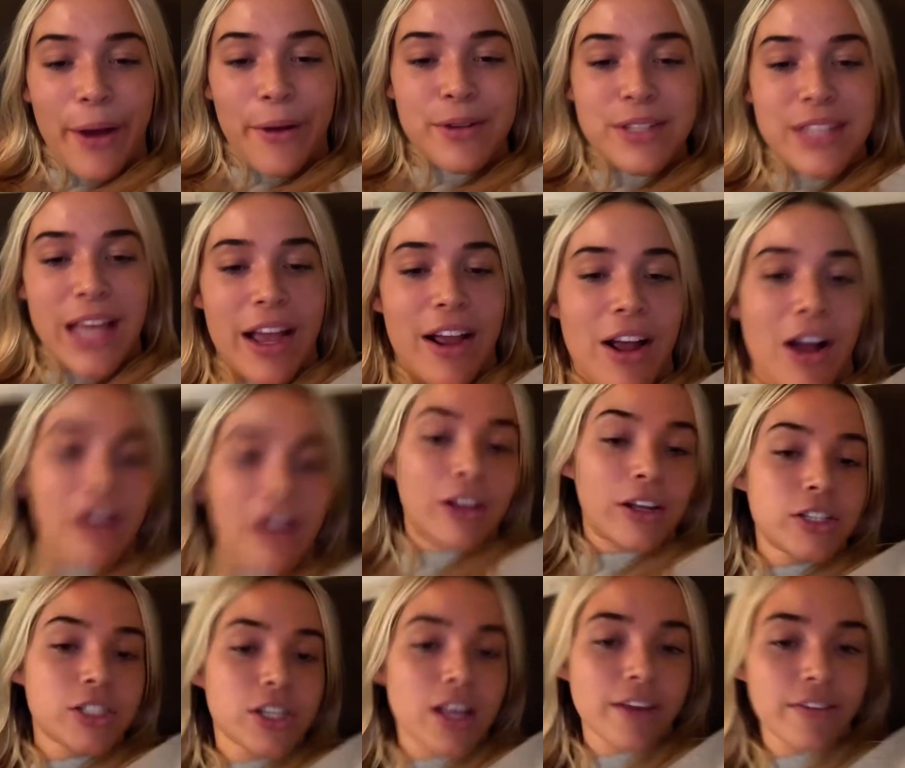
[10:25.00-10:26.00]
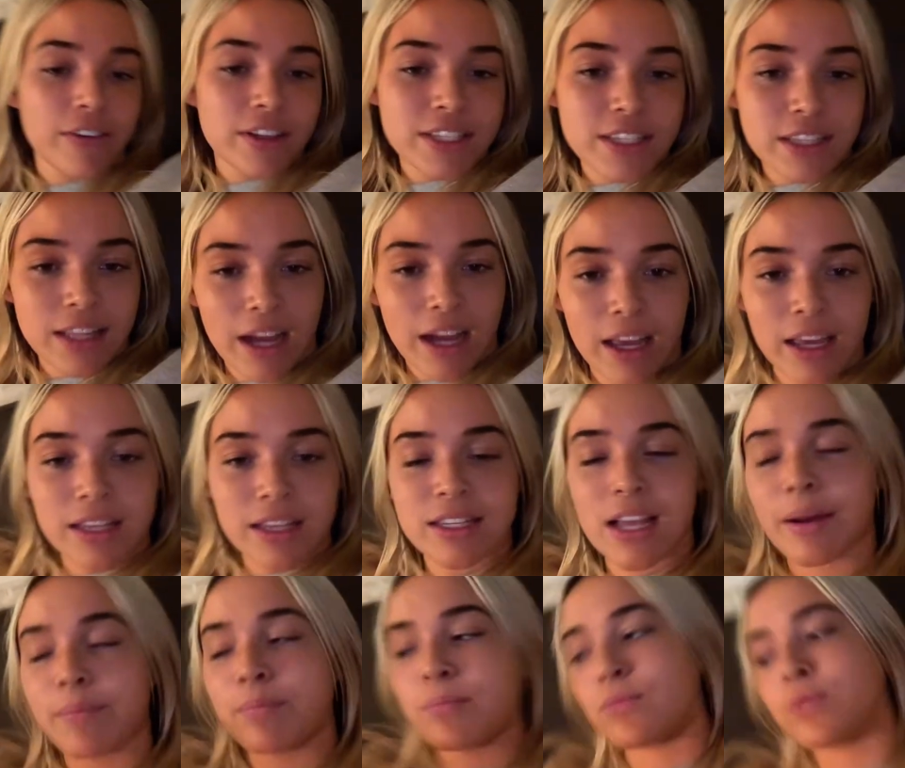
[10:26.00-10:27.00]
how is that college life? It's
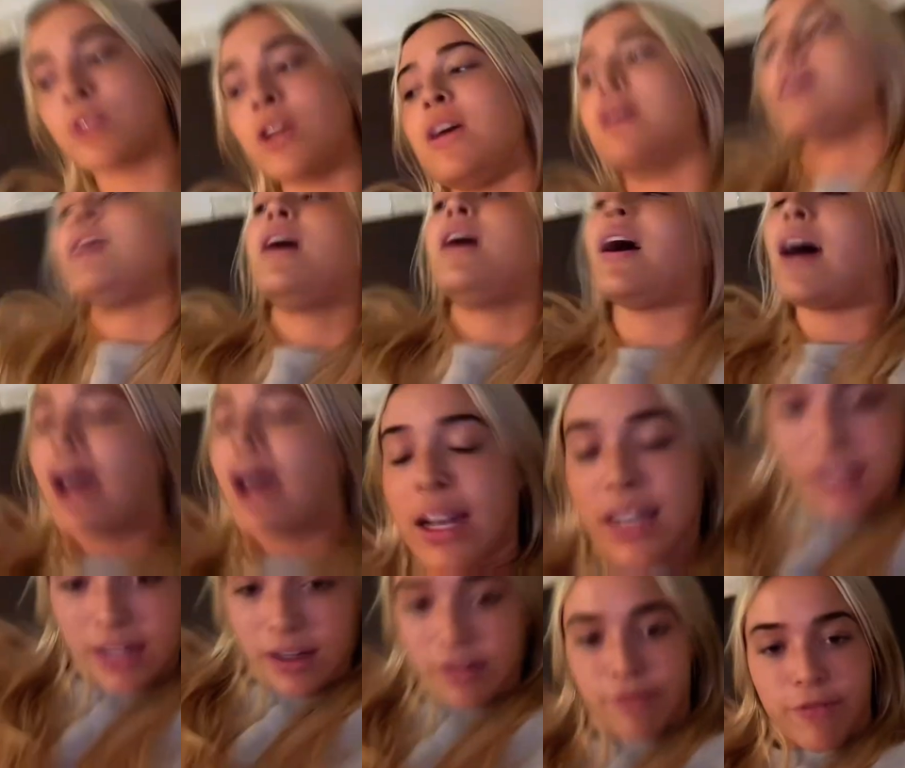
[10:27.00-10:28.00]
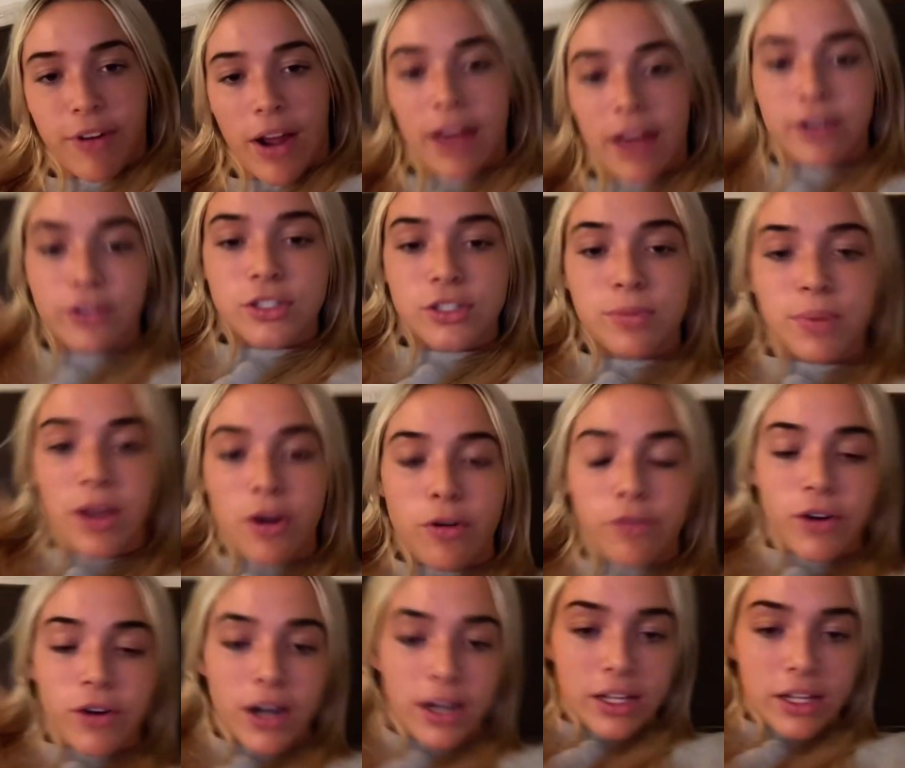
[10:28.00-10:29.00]
nice. I'm I need finals to be
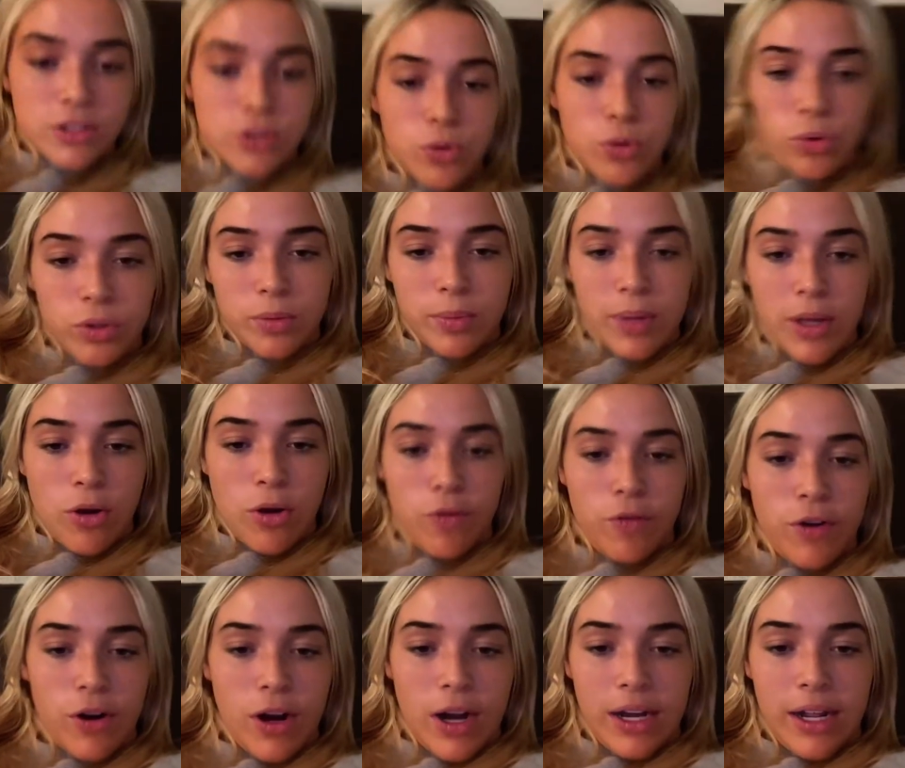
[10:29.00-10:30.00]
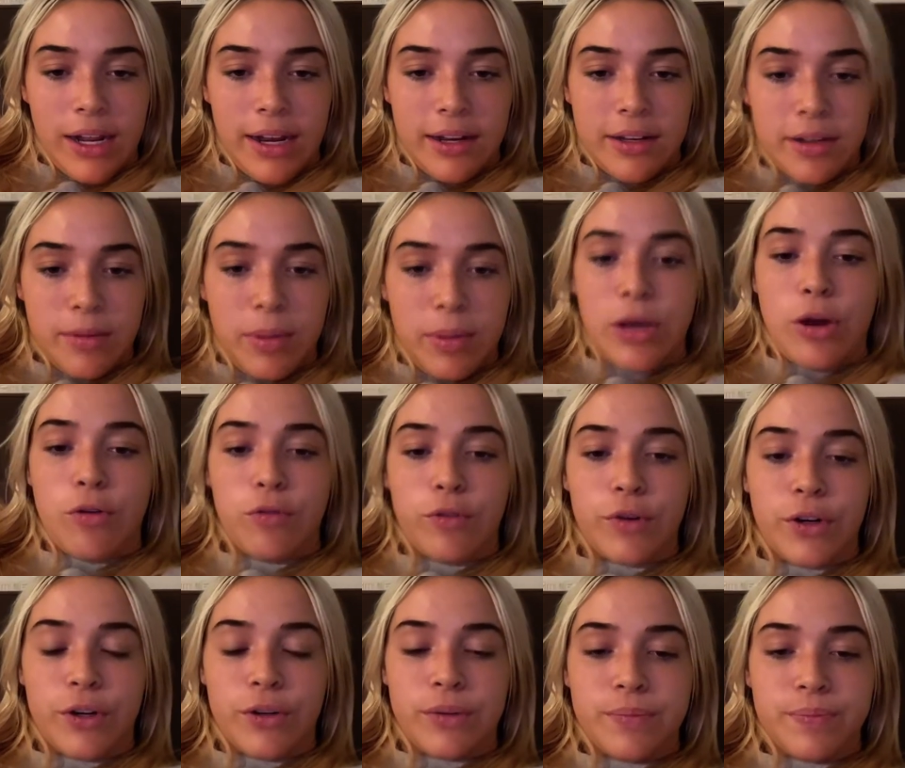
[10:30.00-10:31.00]
over. I need school to be over. I need it to be
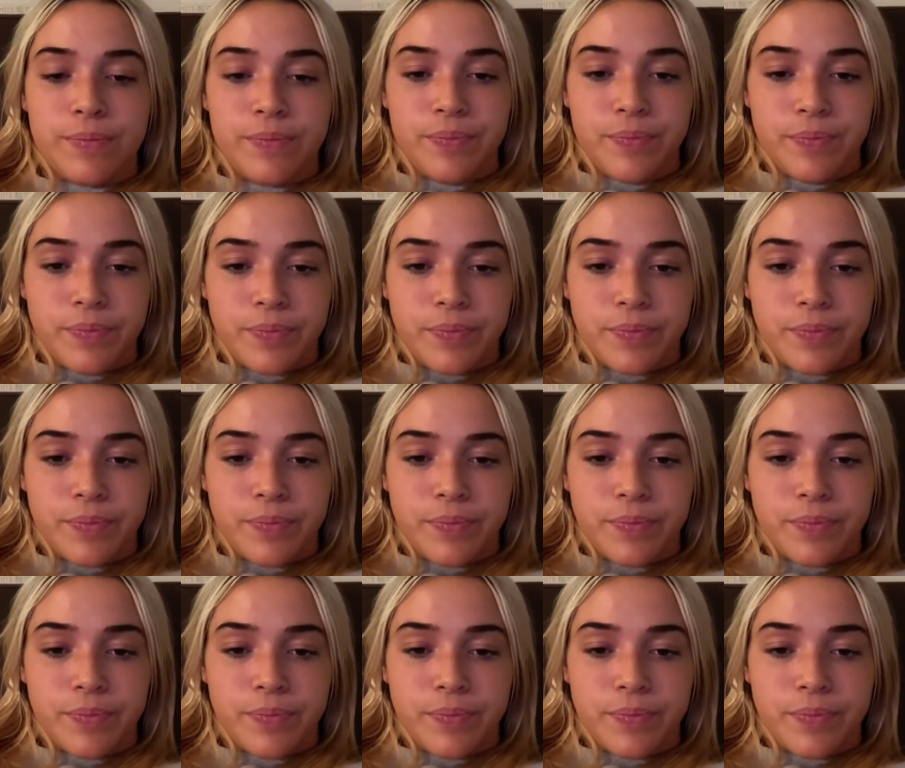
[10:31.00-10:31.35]
over.